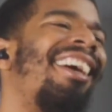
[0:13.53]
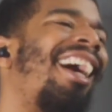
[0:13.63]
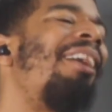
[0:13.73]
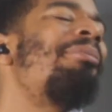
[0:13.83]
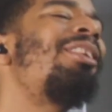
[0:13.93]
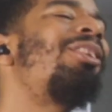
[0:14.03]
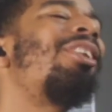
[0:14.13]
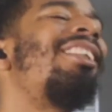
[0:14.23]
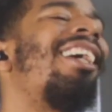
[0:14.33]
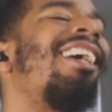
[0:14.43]
I'm
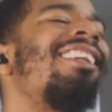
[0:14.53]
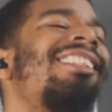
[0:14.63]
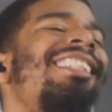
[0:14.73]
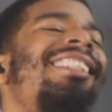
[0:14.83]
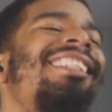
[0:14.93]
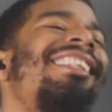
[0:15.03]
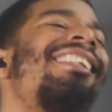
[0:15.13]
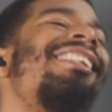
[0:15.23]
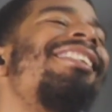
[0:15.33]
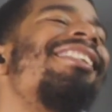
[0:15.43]
intrigued to actually see
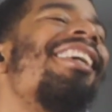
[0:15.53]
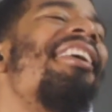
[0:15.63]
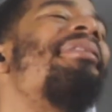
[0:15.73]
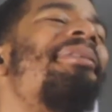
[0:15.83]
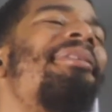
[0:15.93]
this, but